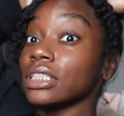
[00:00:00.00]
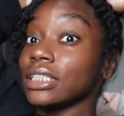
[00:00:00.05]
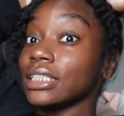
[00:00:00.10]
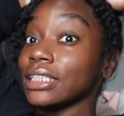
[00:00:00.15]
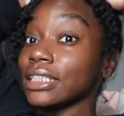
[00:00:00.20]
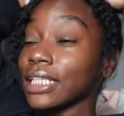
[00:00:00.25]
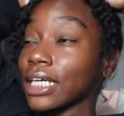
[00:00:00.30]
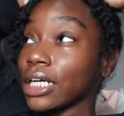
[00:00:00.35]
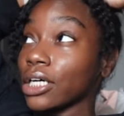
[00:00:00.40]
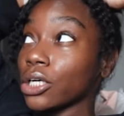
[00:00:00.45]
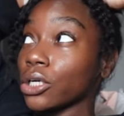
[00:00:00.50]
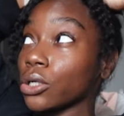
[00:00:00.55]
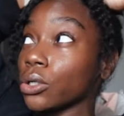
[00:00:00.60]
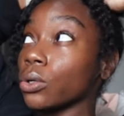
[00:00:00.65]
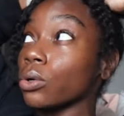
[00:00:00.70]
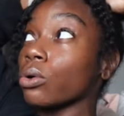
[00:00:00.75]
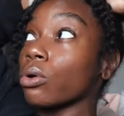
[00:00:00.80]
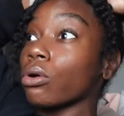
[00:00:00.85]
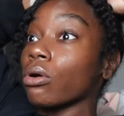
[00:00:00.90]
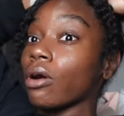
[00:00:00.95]

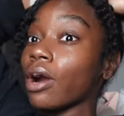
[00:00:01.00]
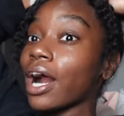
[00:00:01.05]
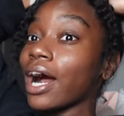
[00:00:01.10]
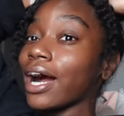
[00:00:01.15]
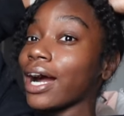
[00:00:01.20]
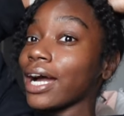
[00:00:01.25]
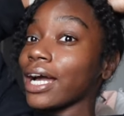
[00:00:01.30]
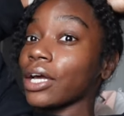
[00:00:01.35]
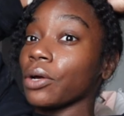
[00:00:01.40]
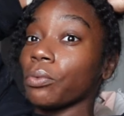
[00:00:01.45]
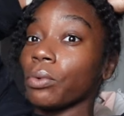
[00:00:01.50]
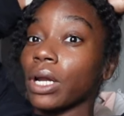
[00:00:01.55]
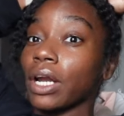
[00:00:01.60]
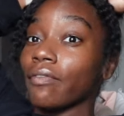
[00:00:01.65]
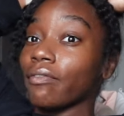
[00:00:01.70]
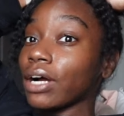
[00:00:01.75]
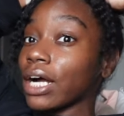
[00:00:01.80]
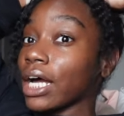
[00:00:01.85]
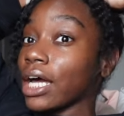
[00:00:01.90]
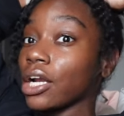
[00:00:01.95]
yell, cry,
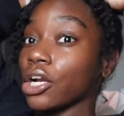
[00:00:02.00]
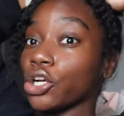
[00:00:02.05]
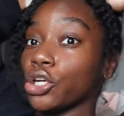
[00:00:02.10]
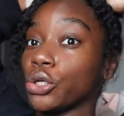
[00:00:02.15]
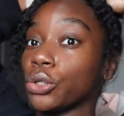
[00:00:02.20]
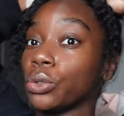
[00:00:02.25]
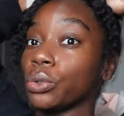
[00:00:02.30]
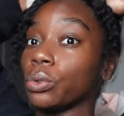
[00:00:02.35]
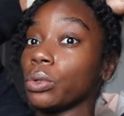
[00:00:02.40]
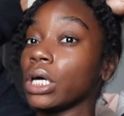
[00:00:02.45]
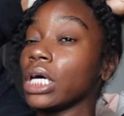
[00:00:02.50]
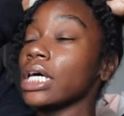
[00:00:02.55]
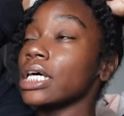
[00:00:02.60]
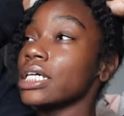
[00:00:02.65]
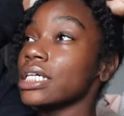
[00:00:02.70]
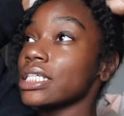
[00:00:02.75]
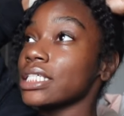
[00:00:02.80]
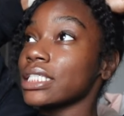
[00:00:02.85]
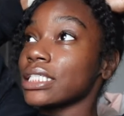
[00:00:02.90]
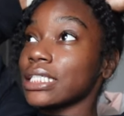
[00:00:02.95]
whatever I got to do
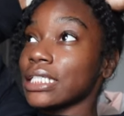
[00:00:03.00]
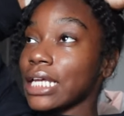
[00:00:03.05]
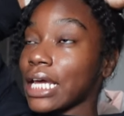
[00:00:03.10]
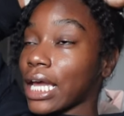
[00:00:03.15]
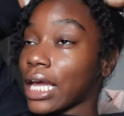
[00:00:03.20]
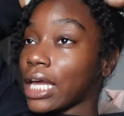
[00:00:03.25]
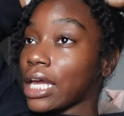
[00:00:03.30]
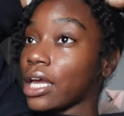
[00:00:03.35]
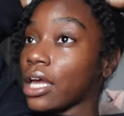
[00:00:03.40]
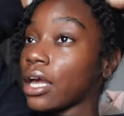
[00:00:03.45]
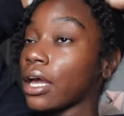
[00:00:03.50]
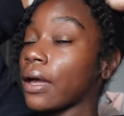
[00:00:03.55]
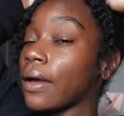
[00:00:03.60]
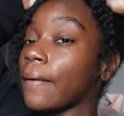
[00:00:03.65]
today.